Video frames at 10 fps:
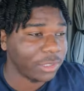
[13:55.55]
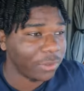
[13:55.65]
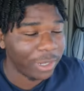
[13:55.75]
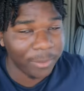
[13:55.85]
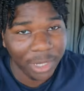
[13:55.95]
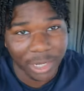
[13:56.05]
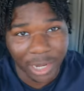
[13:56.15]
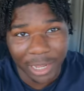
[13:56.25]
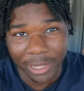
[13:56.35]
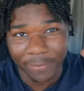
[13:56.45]
So, hey,
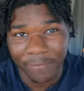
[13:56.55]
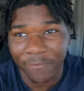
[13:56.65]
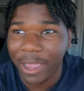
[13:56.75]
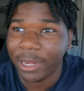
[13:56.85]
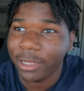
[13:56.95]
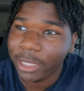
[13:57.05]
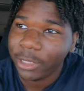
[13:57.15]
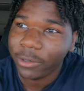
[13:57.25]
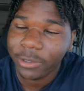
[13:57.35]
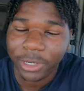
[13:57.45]
man, I am
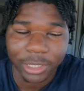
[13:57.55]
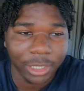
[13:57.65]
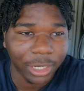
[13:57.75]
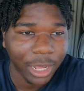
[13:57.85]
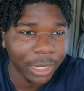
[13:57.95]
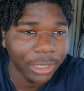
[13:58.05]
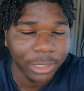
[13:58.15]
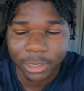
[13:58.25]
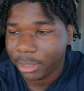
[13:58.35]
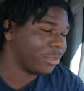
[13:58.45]
finally here at the
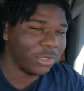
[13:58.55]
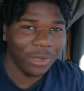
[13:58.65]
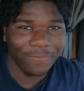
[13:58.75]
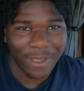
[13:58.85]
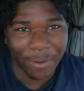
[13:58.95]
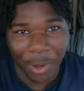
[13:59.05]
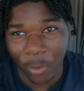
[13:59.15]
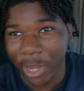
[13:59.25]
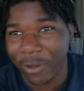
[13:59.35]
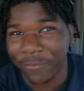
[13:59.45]
90. So I found
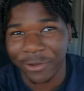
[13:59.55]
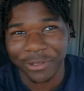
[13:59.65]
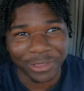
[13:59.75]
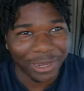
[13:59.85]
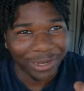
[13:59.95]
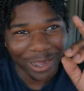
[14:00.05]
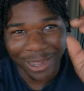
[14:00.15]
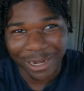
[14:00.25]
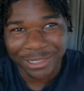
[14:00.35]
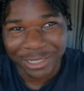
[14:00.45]
my way over here. Thank
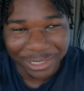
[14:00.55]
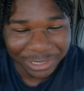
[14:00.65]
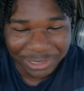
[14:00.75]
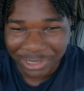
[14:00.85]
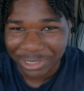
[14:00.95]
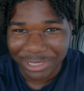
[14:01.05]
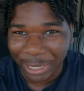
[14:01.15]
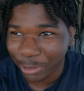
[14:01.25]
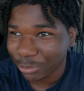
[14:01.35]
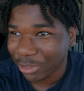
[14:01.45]
God I seen this uh,
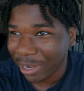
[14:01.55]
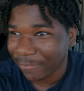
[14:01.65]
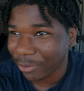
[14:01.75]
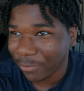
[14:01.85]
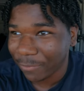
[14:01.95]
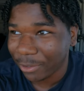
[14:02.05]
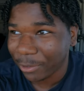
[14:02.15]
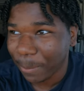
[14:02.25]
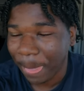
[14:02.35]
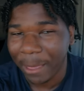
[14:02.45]
tanker driver over
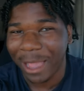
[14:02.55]
here.